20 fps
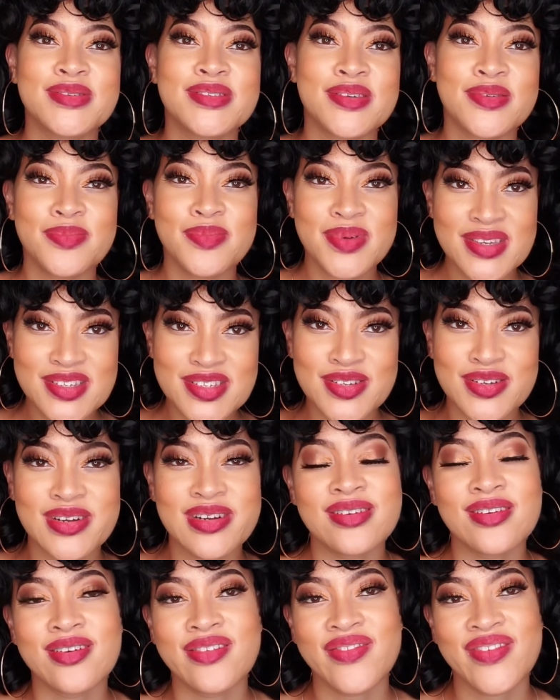So be sure your
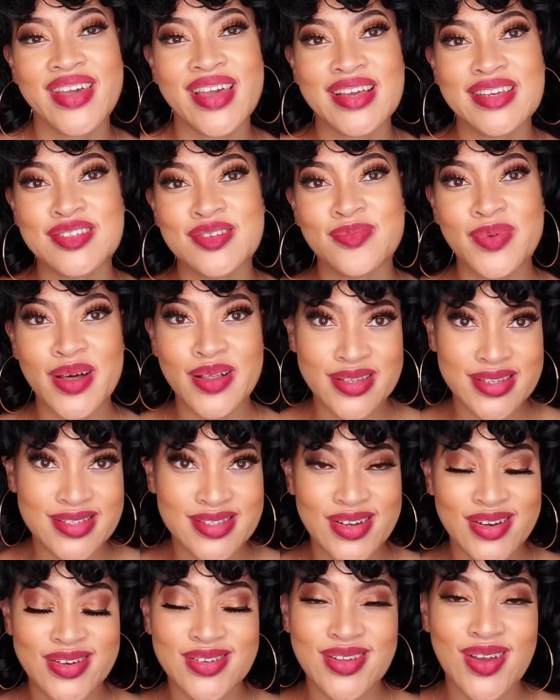notification bell is
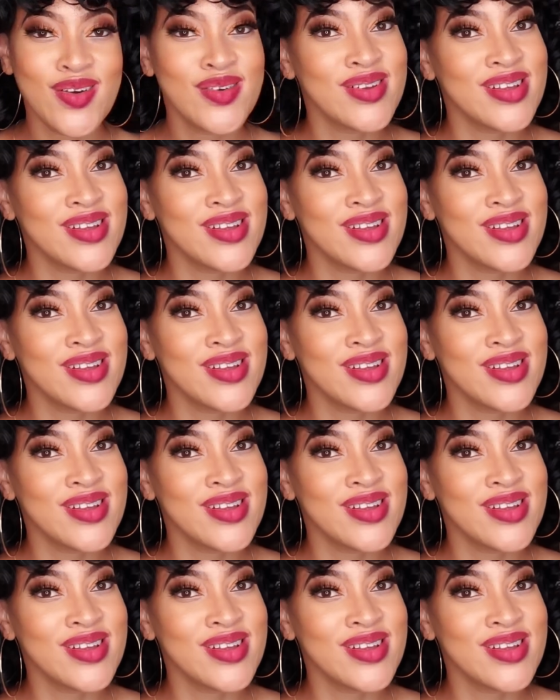turned on,